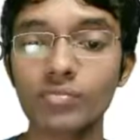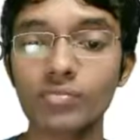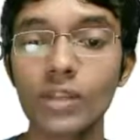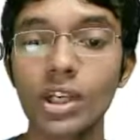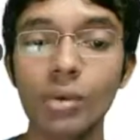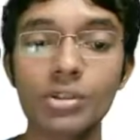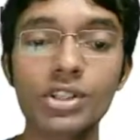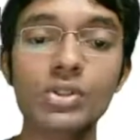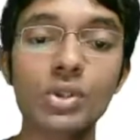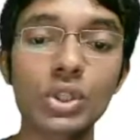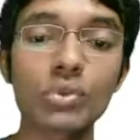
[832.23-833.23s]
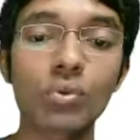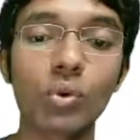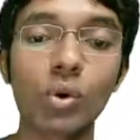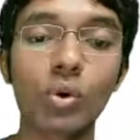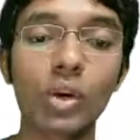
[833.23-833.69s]
which is used
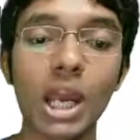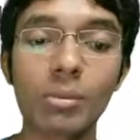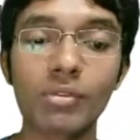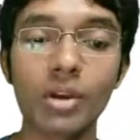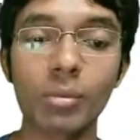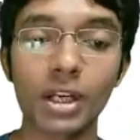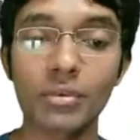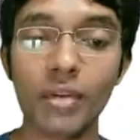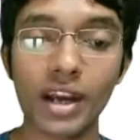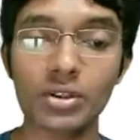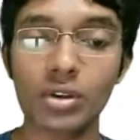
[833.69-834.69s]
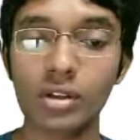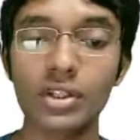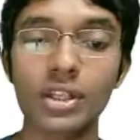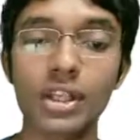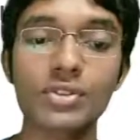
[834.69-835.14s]
for MFA multi-factor
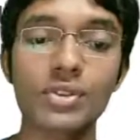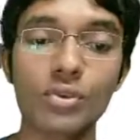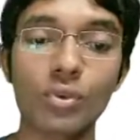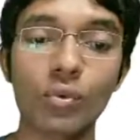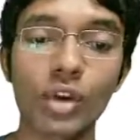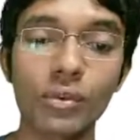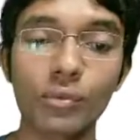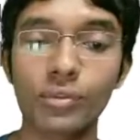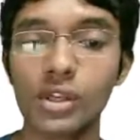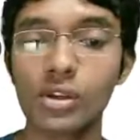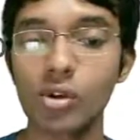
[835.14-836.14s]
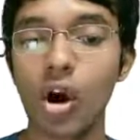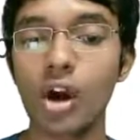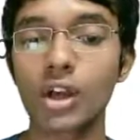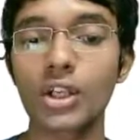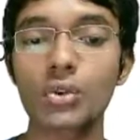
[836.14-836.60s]
authentication. So when we log
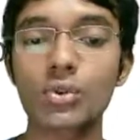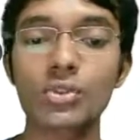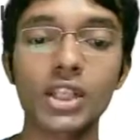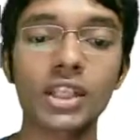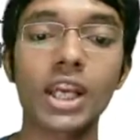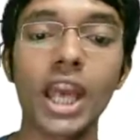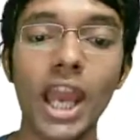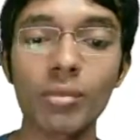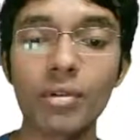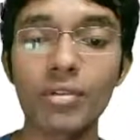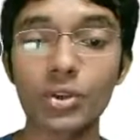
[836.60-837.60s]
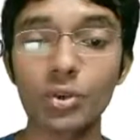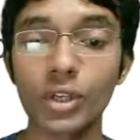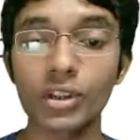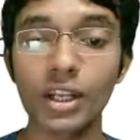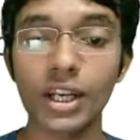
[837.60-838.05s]
using MFA to get the
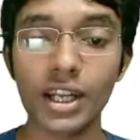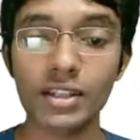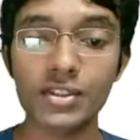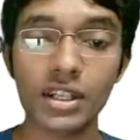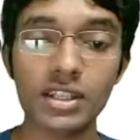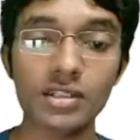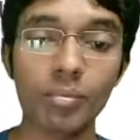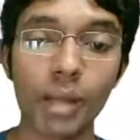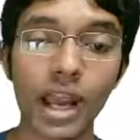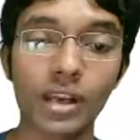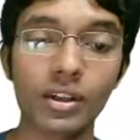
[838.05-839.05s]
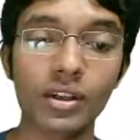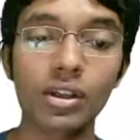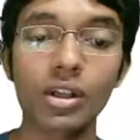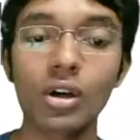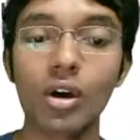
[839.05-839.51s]
credentials back,
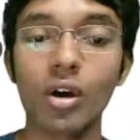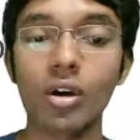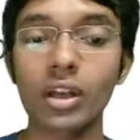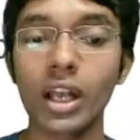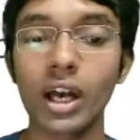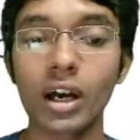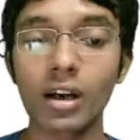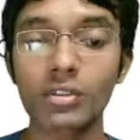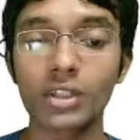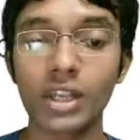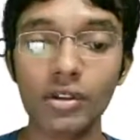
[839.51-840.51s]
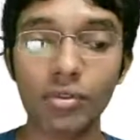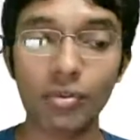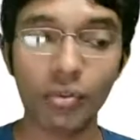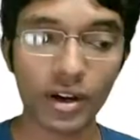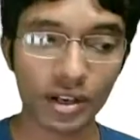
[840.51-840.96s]
or get
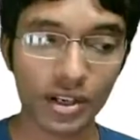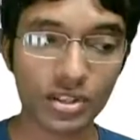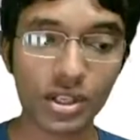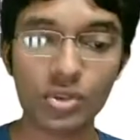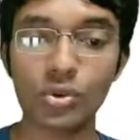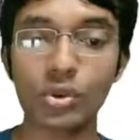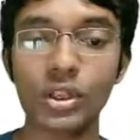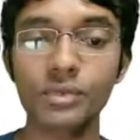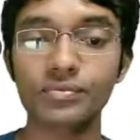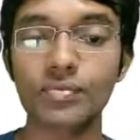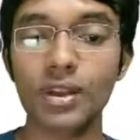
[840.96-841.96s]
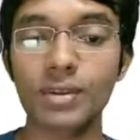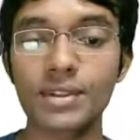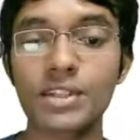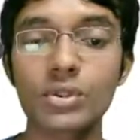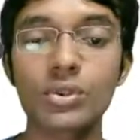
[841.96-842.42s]
federation token, which is
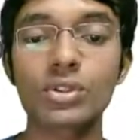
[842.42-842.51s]
usually